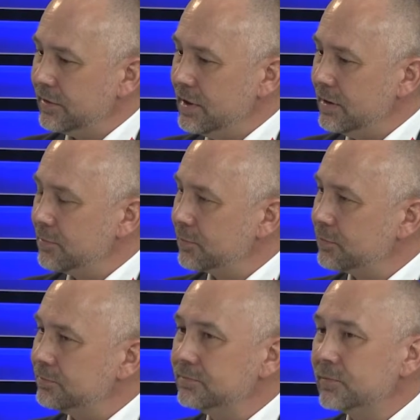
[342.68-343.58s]
The
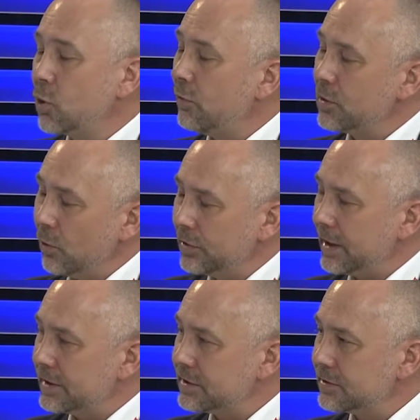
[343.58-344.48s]
COVI
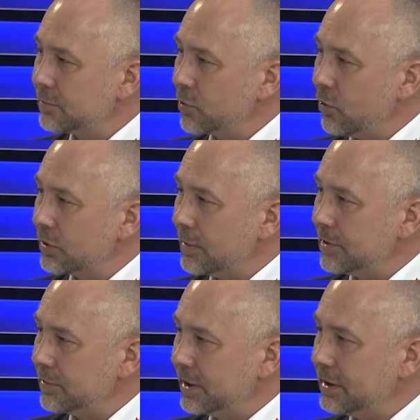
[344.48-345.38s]
only entered the
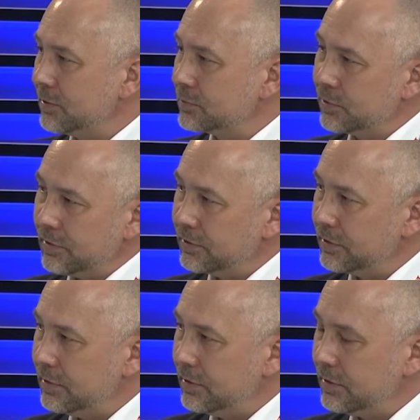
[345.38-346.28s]
program in the beginning
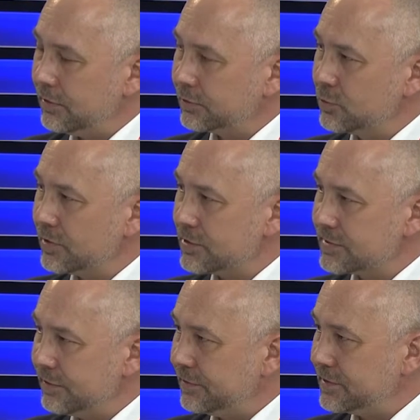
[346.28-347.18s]
of
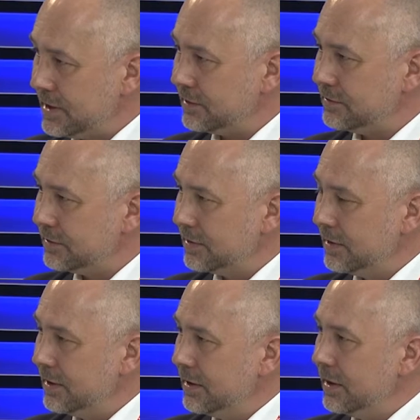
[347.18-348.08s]
2015,
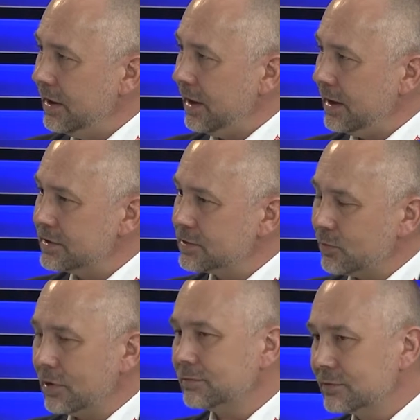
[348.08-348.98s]
and
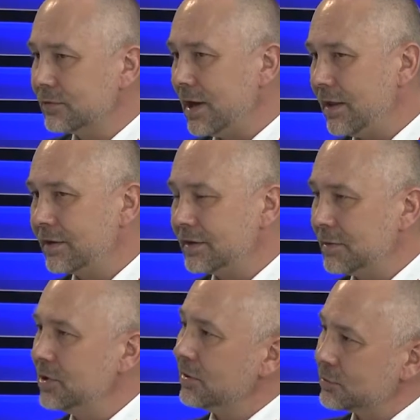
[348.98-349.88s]
well, rather
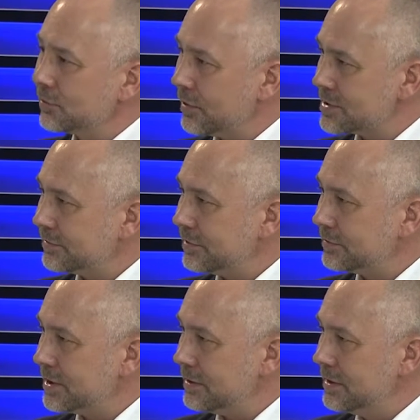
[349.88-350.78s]
in the mid of
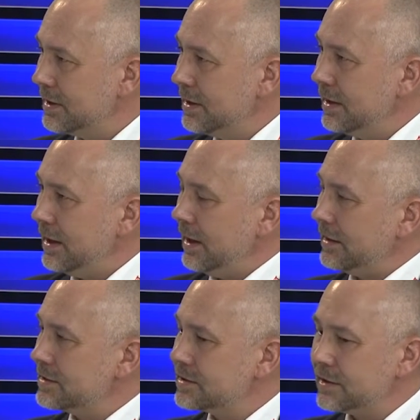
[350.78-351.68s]
2015,
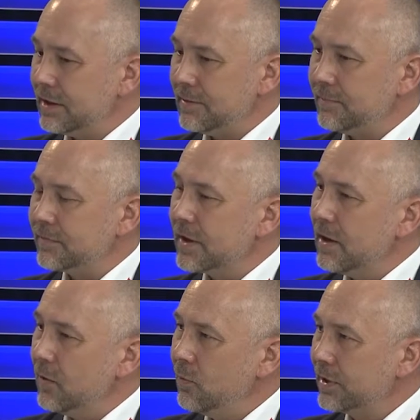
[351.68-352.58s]
and
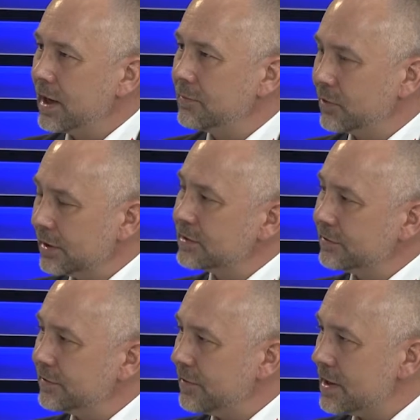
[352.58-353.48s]
we came
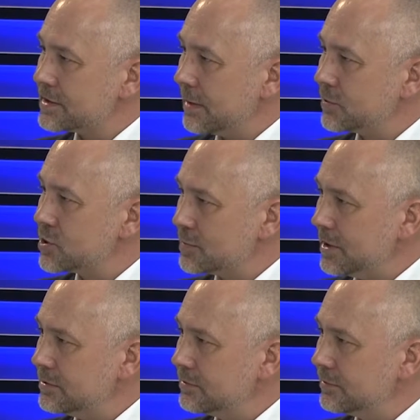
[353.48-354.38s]
relatively fast up to
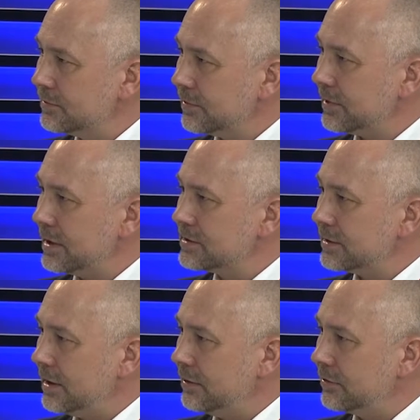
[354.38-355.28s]
speed with
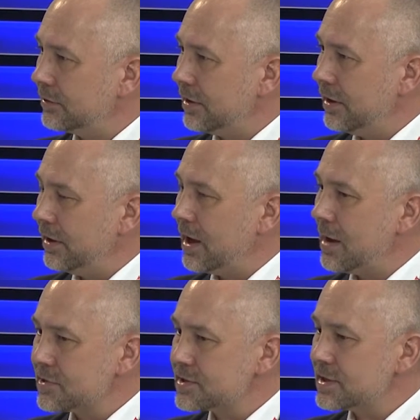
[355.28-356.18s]
that. And
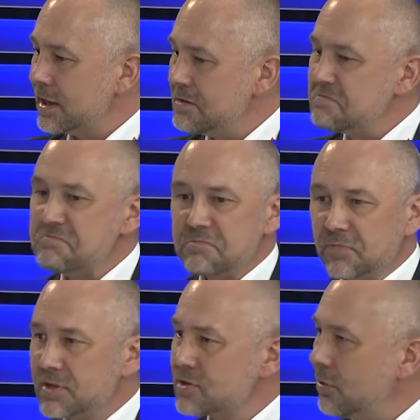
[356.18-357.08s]
I must say,
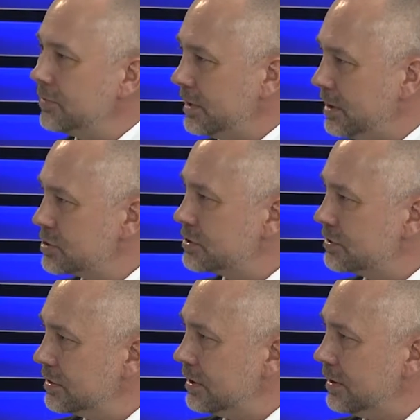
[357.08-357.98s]
this
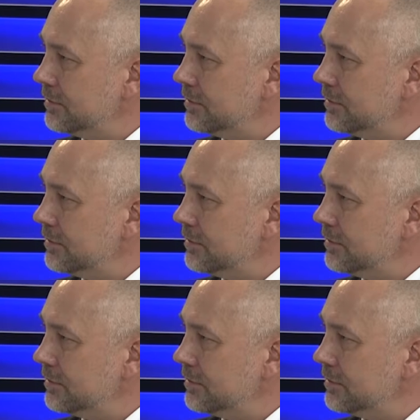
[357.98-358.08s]
combination,